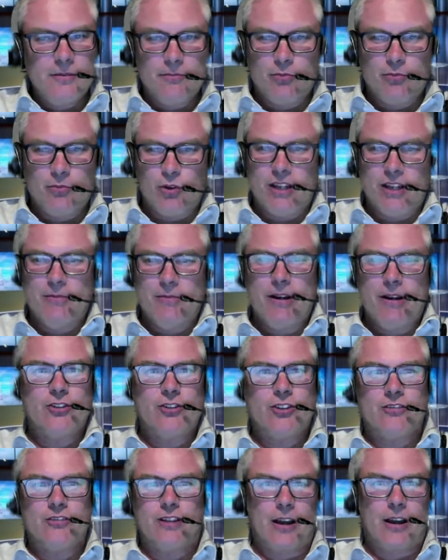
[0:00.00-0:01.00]
Pretty
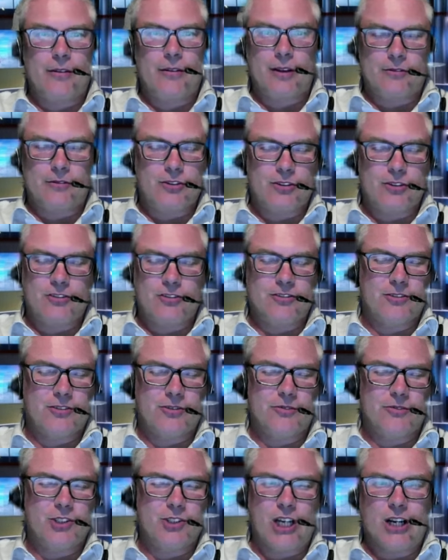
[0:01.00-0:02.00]
much, I just
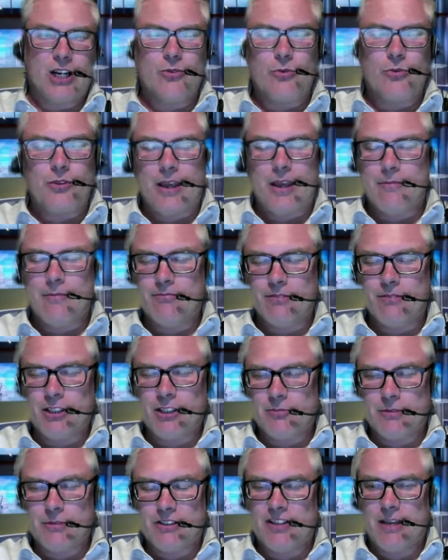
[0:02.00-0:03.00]
sort of chuckled them,
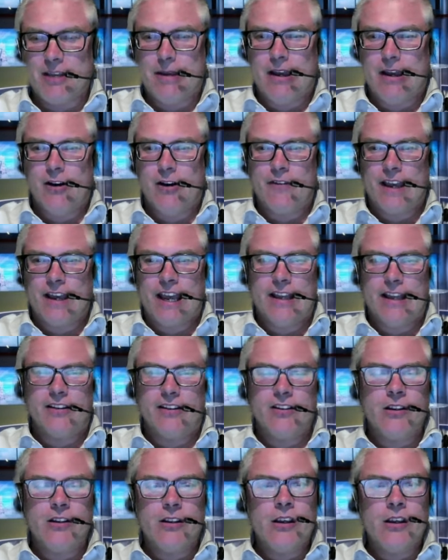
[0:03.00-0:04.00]
dismissed them out of hand.